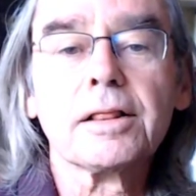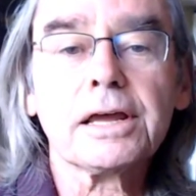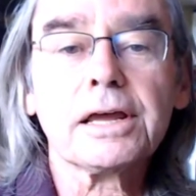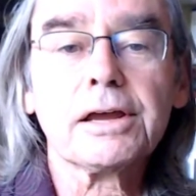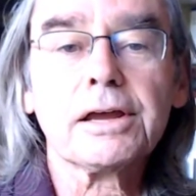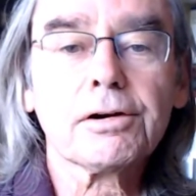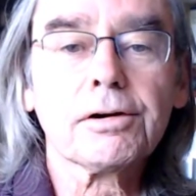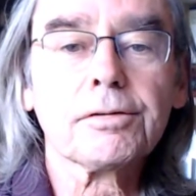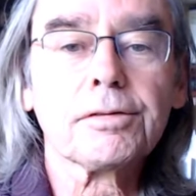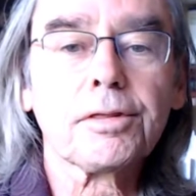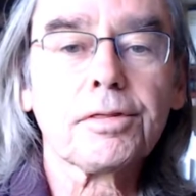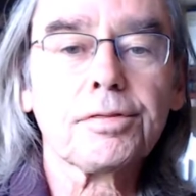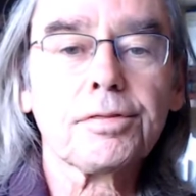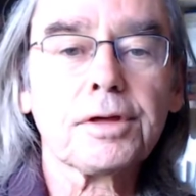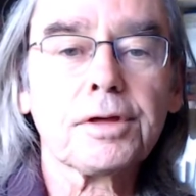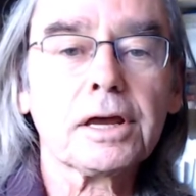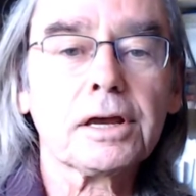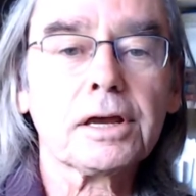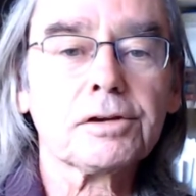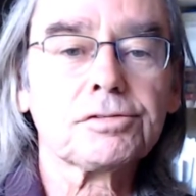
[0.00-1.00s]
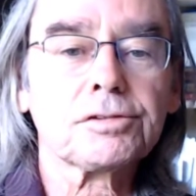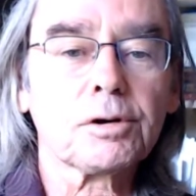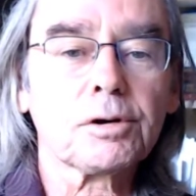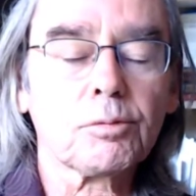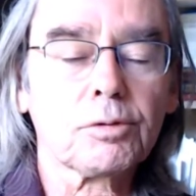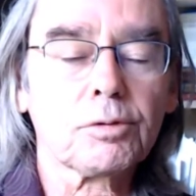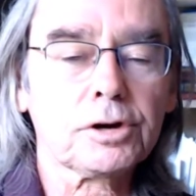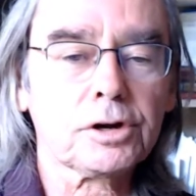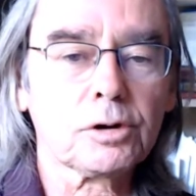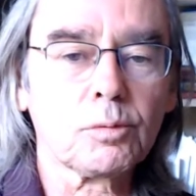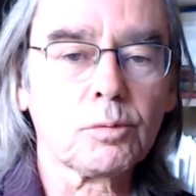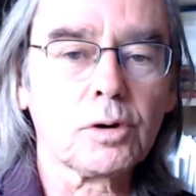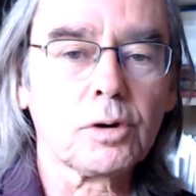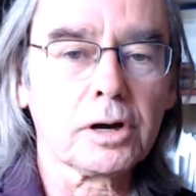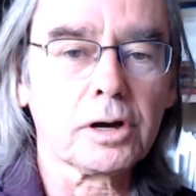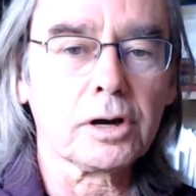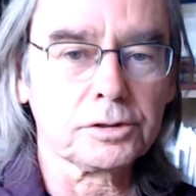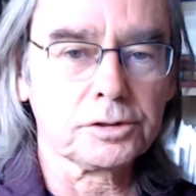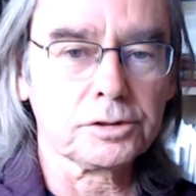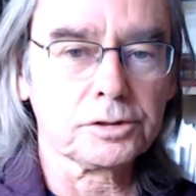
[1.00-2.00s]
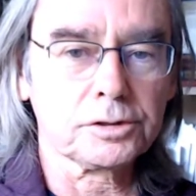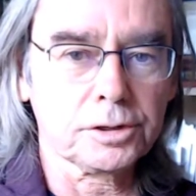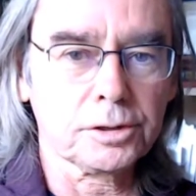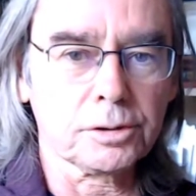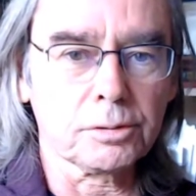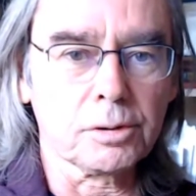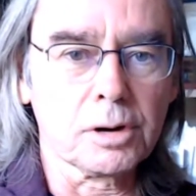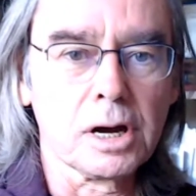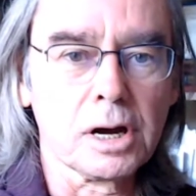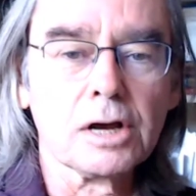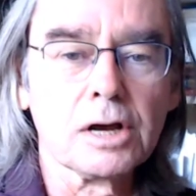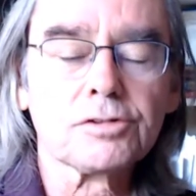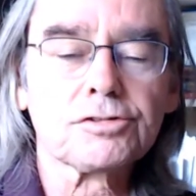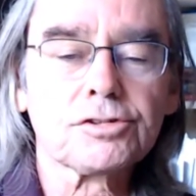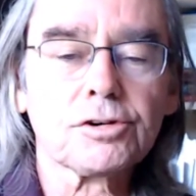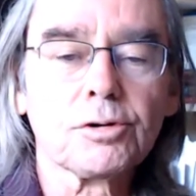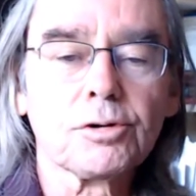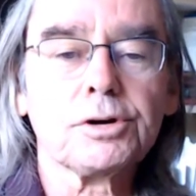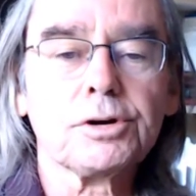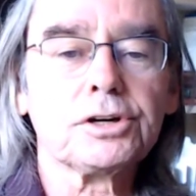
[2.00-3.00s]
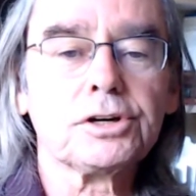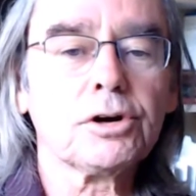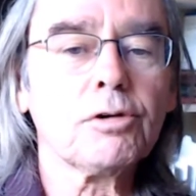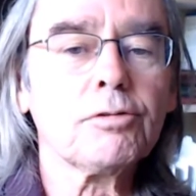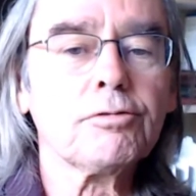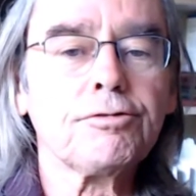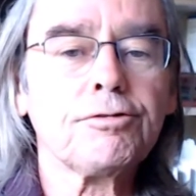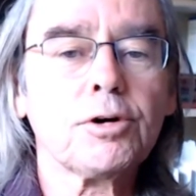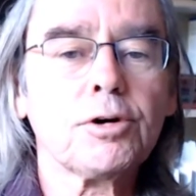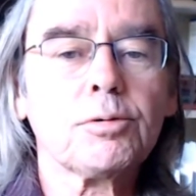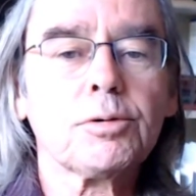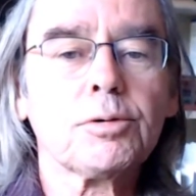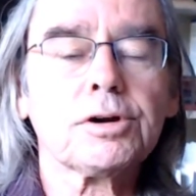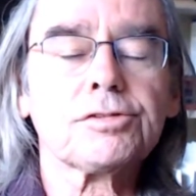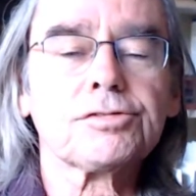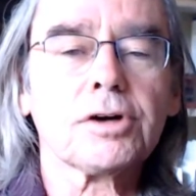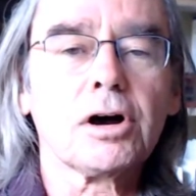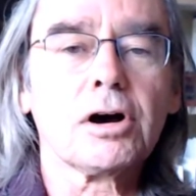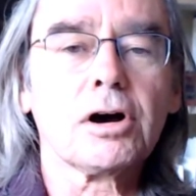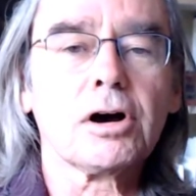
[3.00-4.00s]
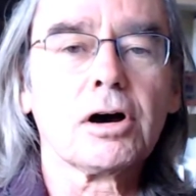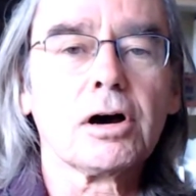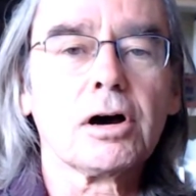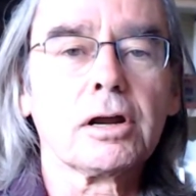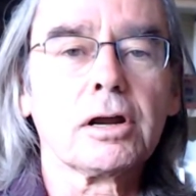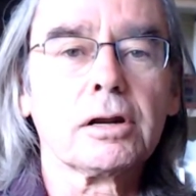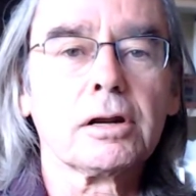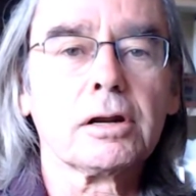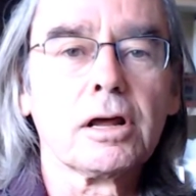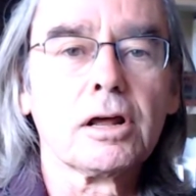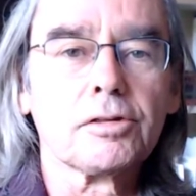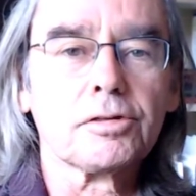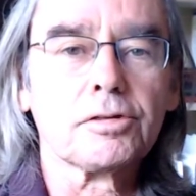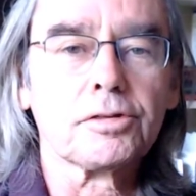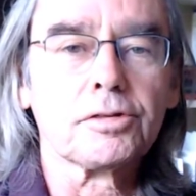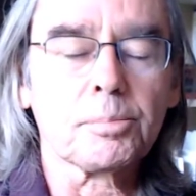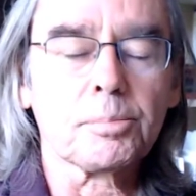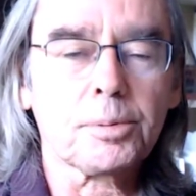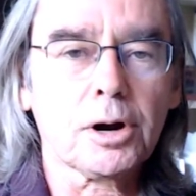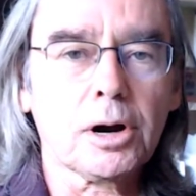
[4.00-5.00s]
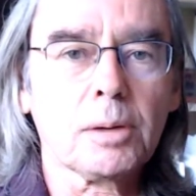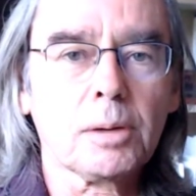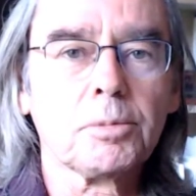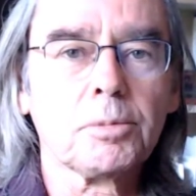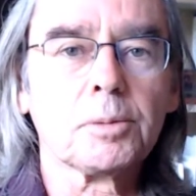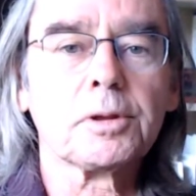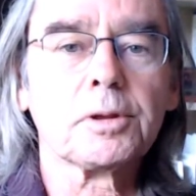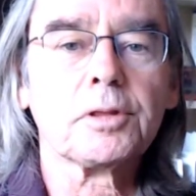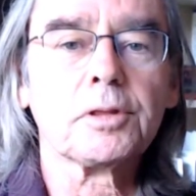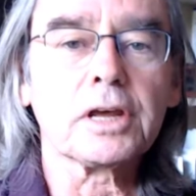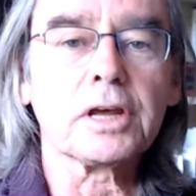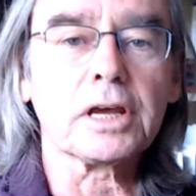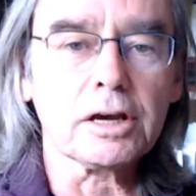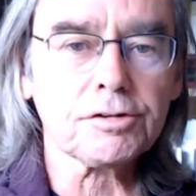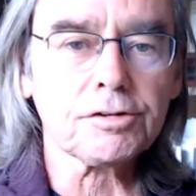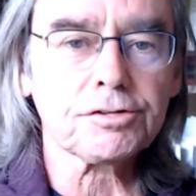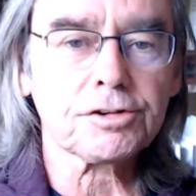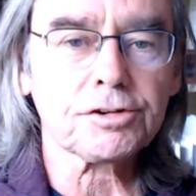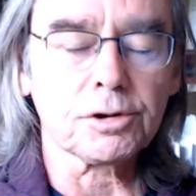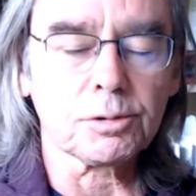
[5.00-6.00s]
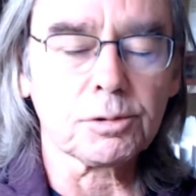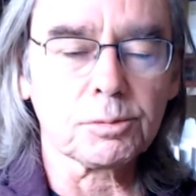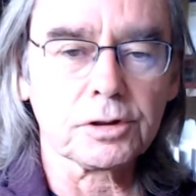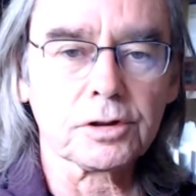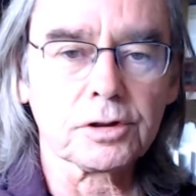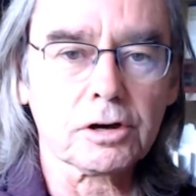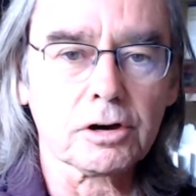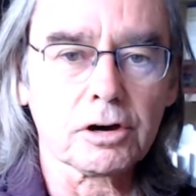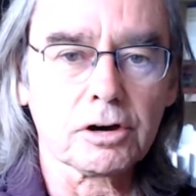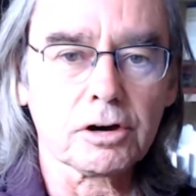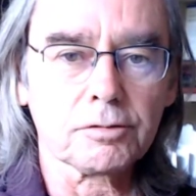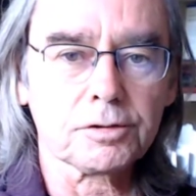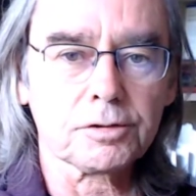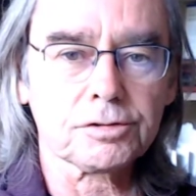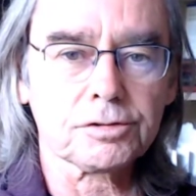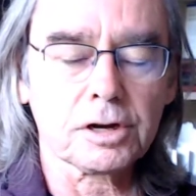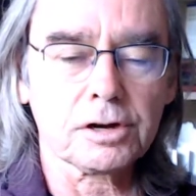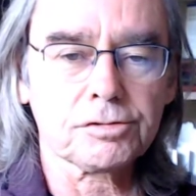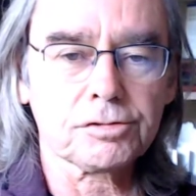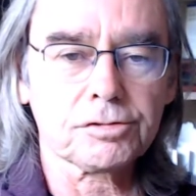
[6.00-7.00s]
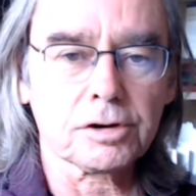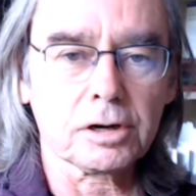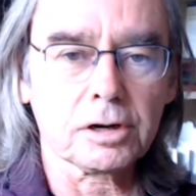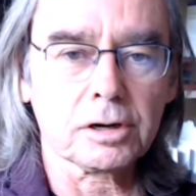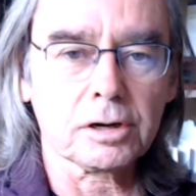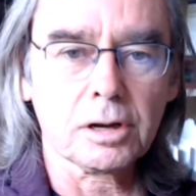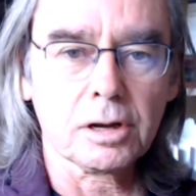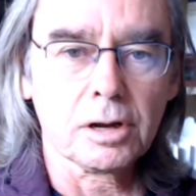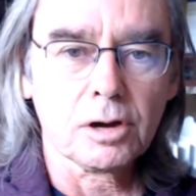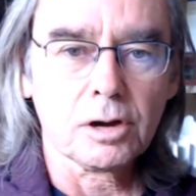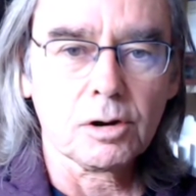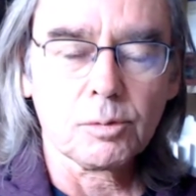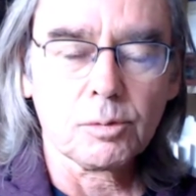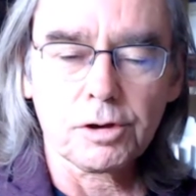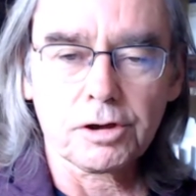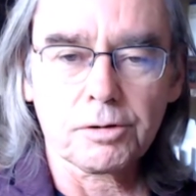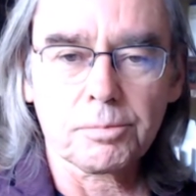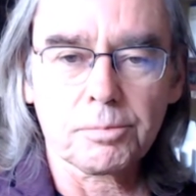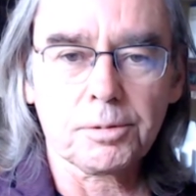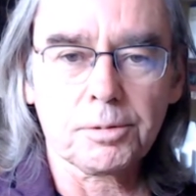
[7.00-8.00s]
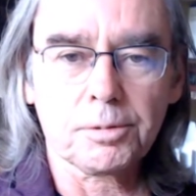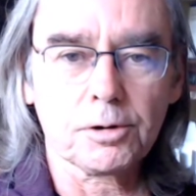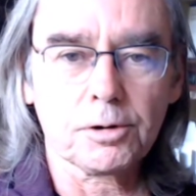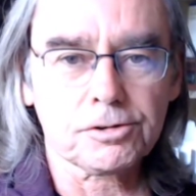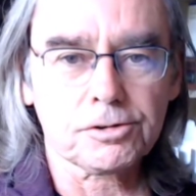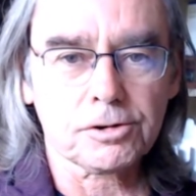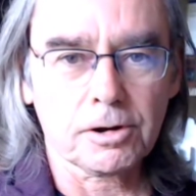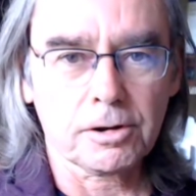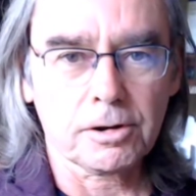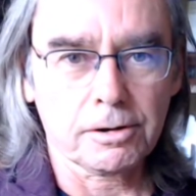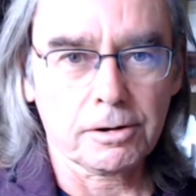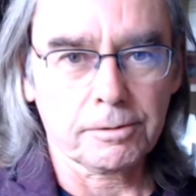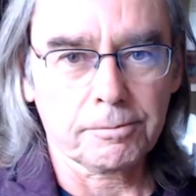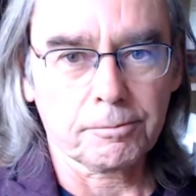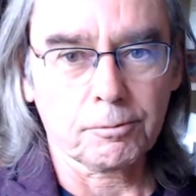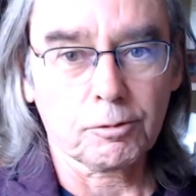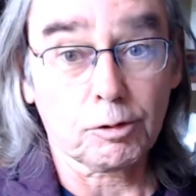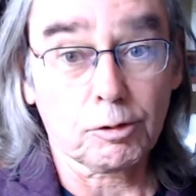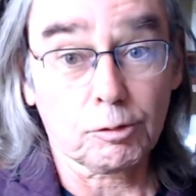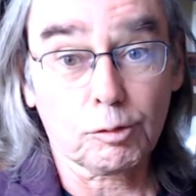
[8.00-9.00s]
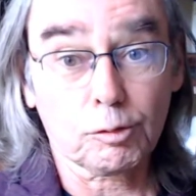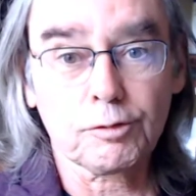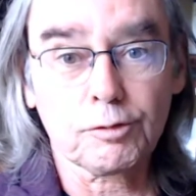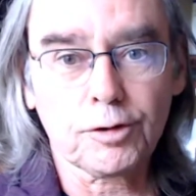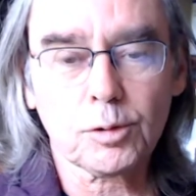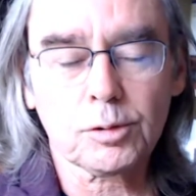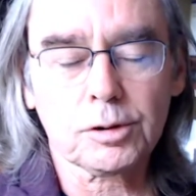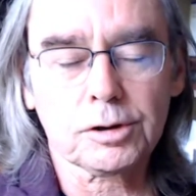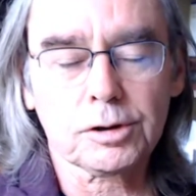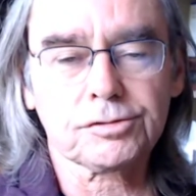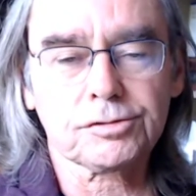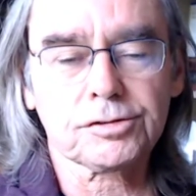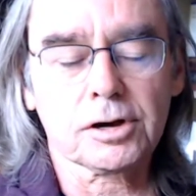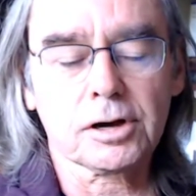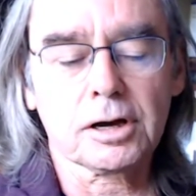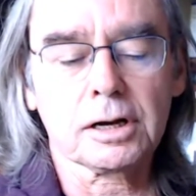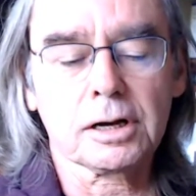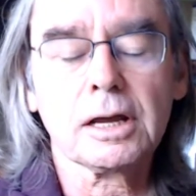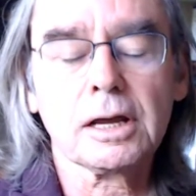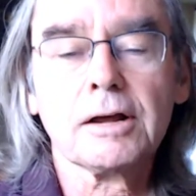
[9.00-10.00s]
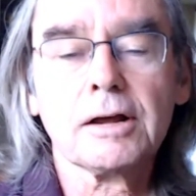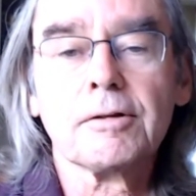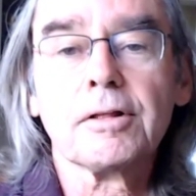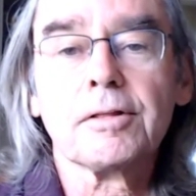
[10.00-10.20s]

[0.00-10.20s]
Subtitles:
Here are the things that we're going to want to do. So we don't focus on the problem and the issue in the conversation. We focus on